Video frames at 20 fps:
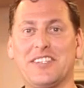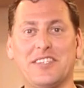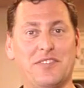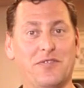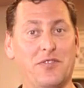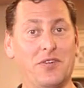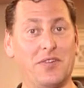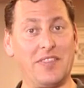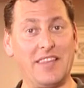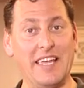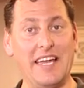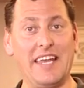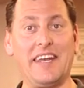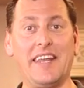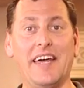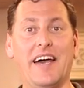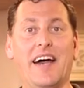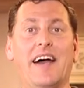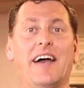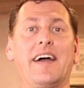This is for
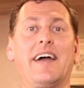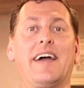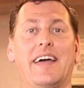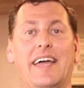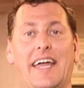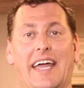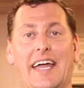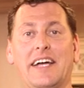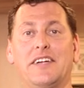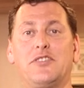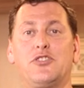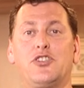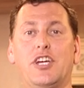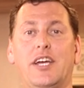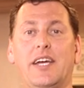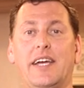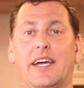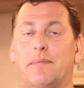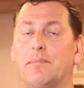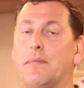Linda,
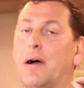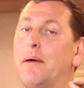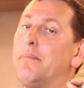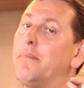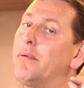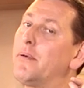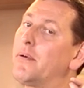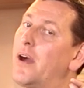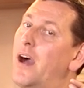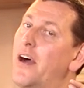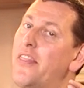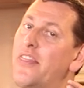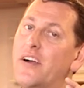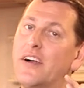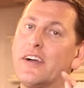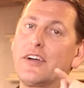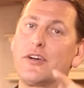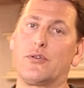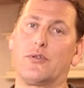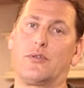Angie, and my
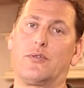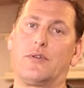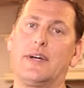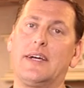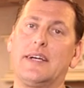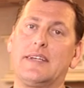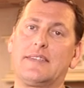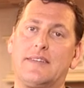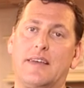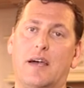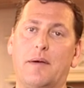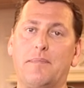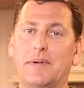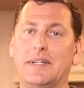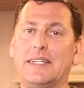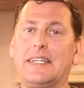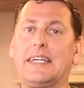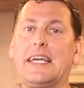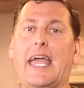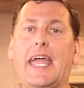brother Chris up
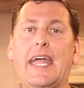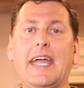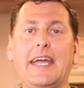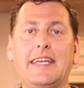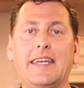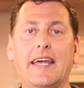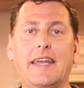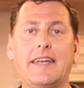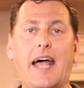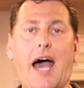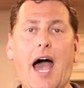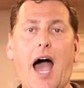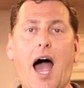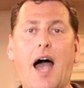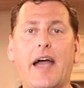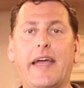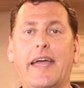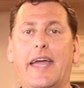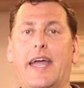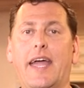in
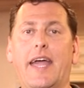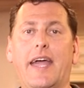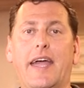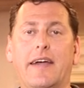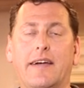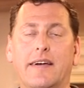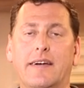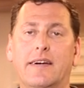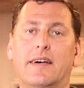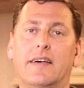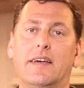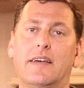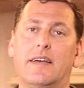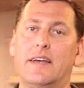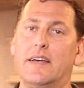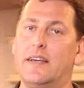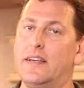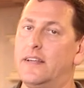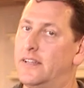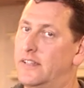Canada. Eh.
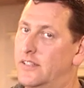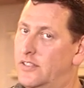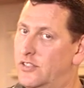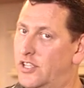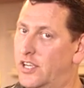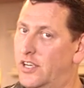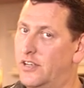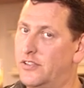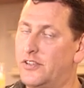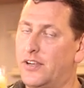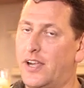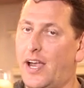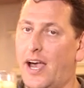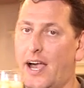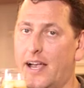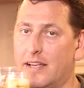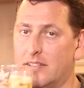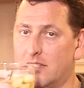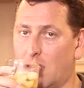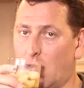Cheers, you
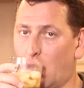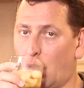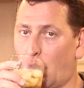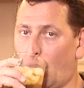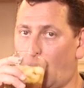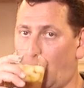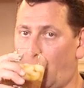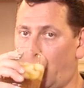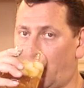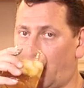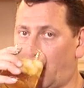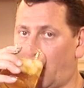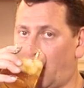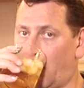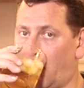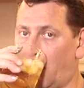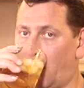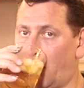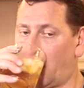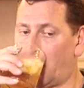guys.
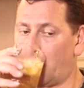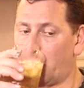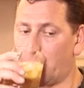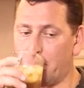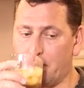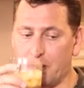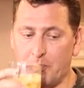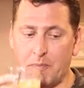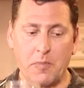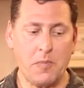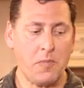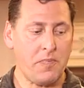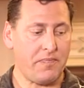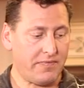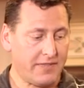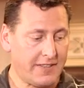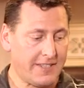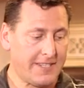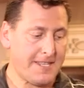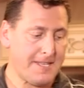Mmm.
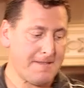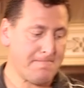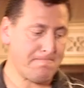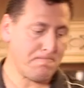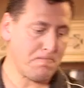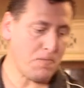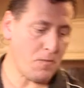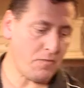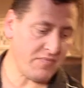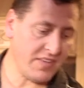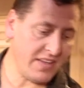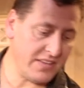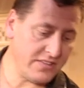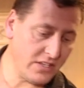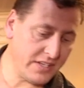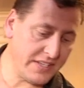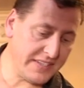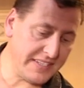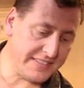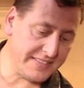
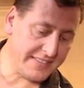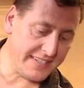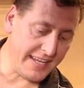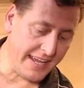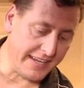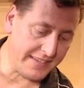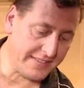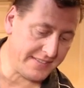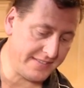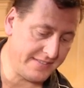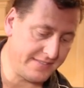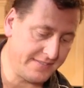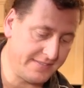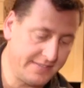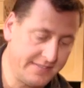Look at these steaks.